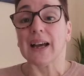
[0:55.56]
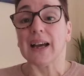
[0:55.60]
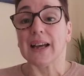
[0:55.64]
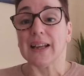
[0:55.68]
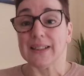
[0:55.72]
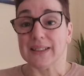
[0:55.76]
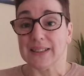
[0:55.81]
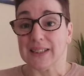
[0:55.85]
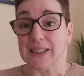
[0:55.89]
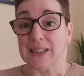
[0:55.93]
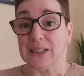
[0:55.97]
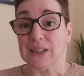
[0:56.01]

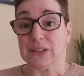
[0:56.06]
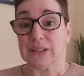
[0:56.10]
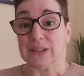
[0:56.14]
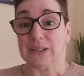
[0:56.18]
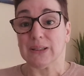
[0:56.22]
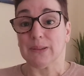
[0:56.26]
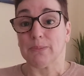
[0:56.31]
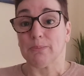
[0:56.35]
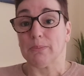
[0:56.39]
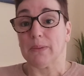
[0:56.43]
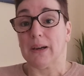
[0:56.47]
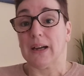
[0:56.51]
and the use
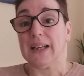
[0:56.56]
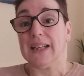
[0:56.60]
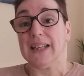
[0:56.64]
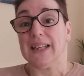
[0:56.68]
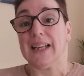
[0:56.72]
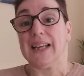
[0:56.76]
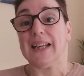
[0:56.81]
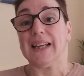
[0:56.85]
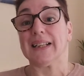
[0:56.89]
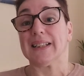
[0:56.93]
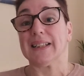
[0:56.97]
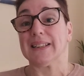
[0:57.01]
of my
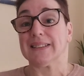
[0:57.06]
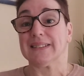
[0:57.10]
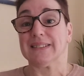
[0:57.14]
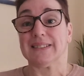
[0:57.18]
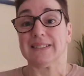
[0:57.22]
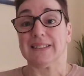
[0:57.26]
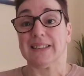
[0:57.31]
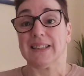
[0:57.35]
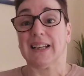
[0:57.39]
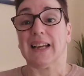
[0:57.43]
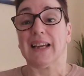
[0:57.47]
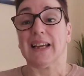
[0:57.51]

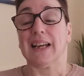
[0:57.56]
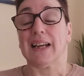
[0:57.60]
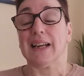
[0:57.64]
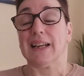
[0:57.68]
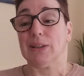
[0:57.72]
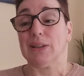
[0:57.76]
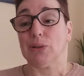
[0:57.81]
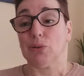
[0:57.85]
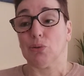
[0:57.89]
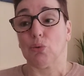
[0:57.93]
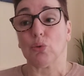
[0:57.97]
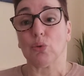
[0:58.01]
legs
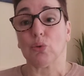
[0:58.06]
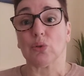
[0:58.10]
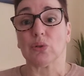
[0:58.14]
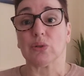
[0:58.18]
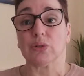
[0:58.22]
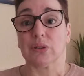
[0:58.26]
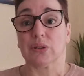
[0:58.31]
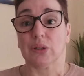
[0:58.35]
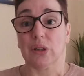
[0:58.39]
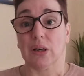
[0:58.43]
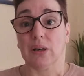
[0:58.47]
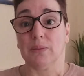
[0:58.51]
and
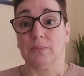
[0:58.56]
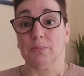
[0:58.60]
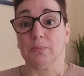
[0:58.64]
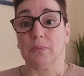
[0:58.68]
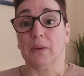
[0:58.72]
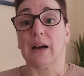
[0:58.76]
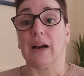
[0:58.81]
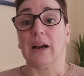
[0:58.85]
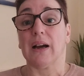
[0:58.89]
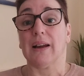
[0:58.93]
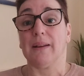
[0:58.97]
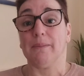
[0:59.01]
also
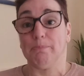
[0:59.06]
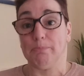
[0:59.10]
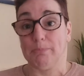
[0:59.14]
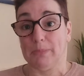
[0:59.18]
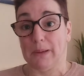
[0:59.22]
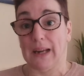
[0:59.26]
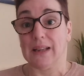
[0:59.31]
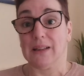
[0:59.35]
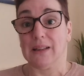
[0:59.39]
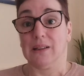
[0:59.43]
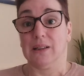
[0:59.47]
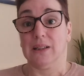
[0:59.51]
my
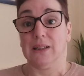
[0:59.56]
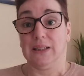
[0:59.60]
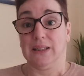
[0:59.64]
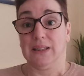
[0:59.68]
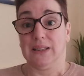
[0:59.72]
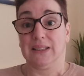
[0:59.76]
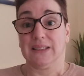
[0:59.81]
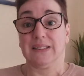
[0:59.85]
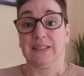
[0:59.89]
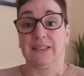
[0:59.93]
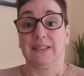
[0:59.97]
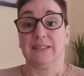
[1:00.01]

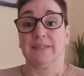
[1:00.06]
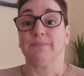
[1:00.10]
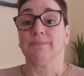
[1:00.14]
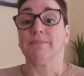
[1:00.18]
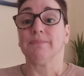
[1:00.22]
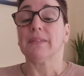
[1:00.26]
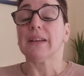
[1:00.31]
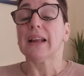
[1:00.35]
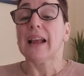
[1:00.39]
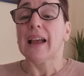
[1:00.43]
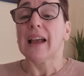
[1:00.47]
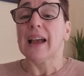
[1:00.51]
balance.
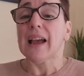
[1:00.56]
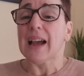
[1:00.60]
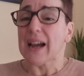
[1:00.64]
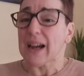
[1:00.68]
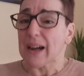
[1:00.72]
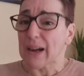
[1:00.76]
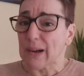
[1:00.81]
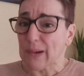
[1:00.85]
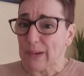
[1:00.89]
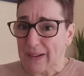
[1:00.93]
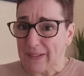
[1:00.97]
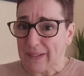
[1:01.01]

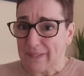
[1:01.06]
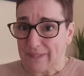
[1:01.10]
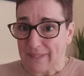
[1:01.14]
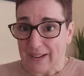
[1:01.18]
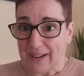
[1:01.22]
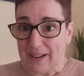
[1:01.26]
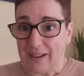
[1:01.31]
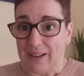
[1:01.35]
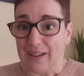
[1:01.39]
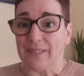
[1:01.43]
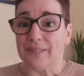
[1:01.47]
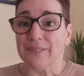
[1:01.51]

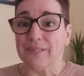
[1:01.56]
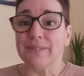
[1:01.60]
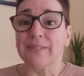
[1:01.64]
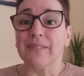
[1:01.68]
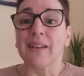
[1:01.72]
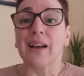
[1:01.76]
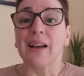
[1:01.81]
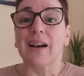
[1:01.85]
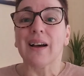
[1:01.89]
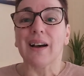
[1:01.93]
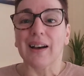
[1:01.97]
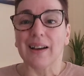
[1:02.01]
However,
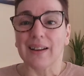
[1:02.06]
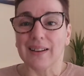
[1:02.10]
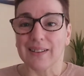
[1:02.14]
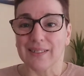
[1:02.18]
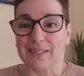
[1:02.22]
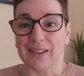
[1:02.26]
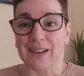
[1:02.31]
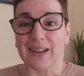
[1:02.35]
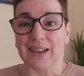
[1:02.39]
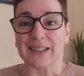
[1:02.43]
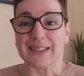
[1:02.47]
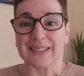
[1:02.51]

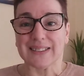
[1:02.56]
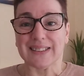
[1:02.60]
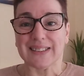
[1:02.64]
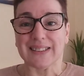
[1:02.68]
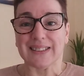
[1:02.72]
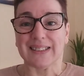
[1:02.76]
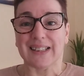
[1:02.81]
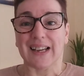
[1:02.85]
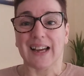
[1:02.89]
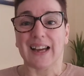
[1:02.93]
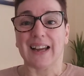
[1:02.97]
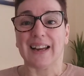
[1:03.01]
I'd like to
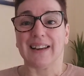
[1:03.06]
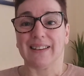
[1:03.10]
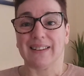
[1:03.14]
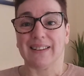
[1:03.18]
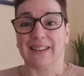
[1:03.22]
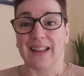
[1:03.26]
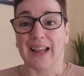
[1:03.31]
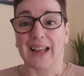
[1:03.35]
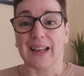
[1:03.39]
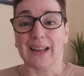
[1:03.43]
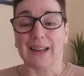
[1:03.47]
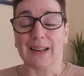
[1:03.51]
say
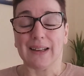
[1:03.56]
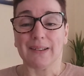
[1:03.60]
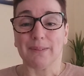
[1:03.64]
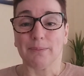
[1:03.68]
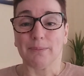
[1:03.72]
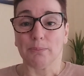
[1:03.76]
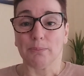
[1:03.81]
that